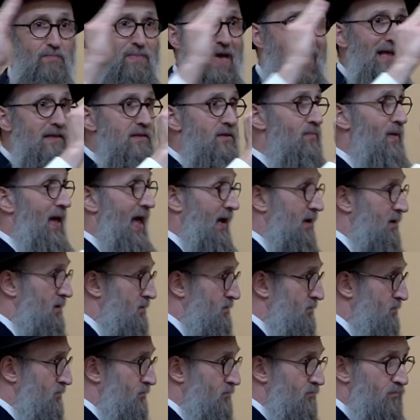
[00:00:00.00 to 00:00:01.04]
back to back.
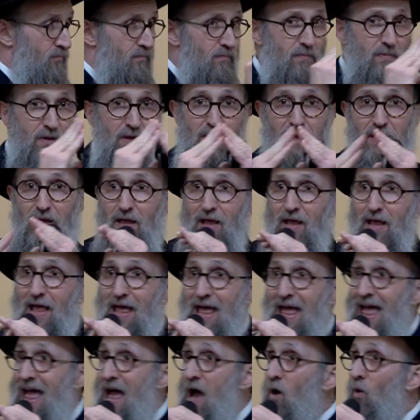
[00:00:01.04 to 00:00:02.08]

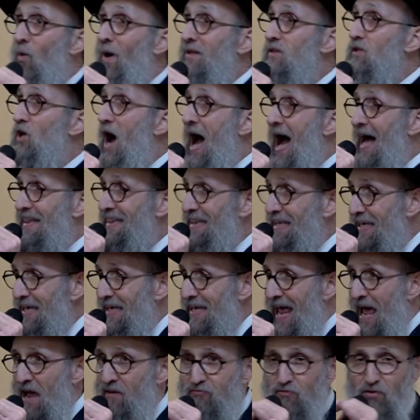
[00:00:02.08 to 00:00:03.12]
What God did
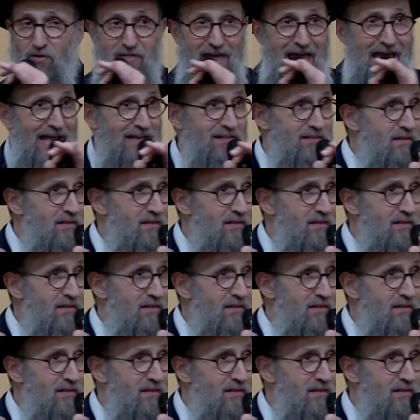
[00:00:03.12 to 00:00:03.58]
after that,